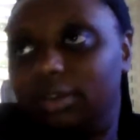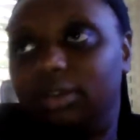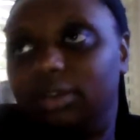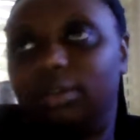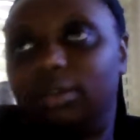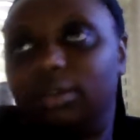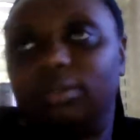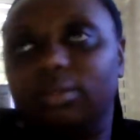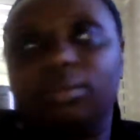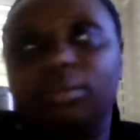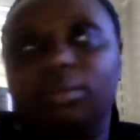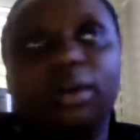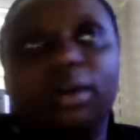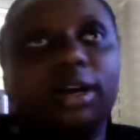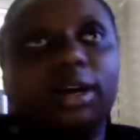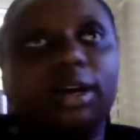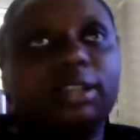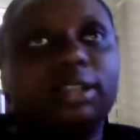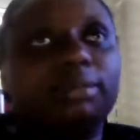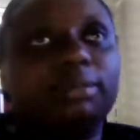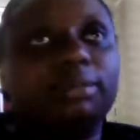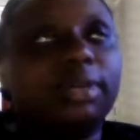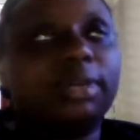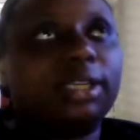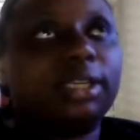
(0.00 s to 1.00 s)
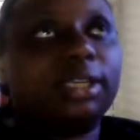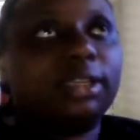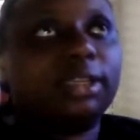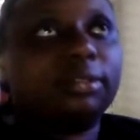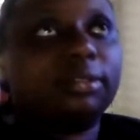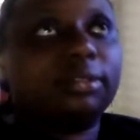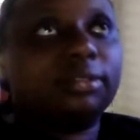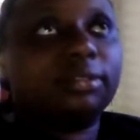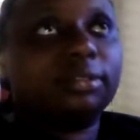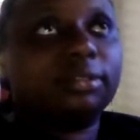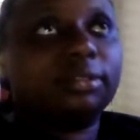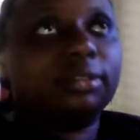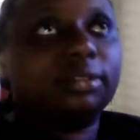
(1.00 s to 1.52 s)
What other money?
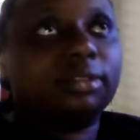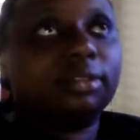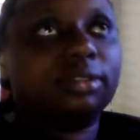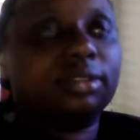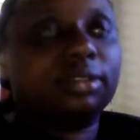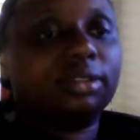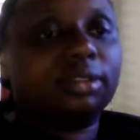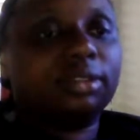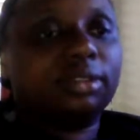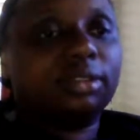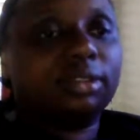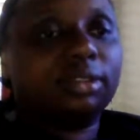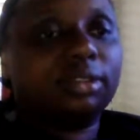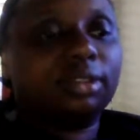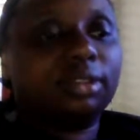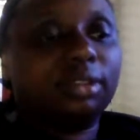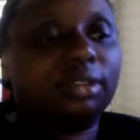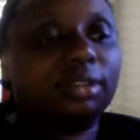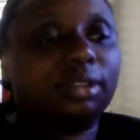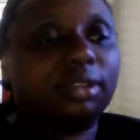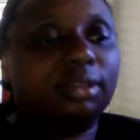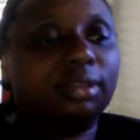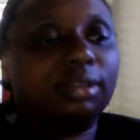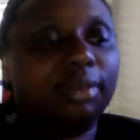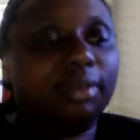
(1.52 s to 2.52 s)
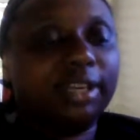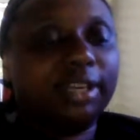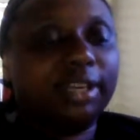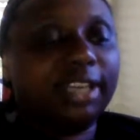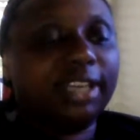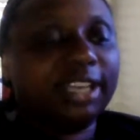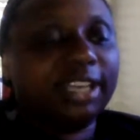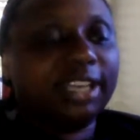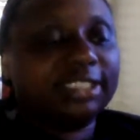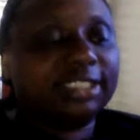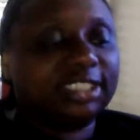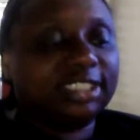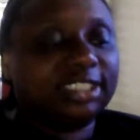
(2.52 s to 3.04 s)
The money that
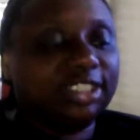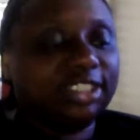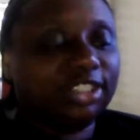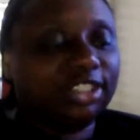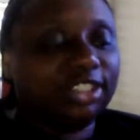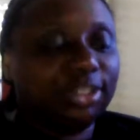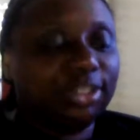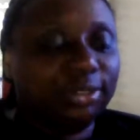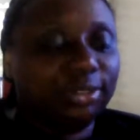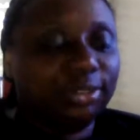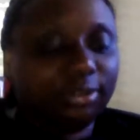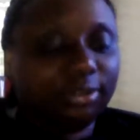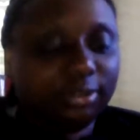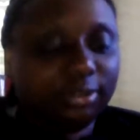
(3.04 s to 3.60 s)
I sent you?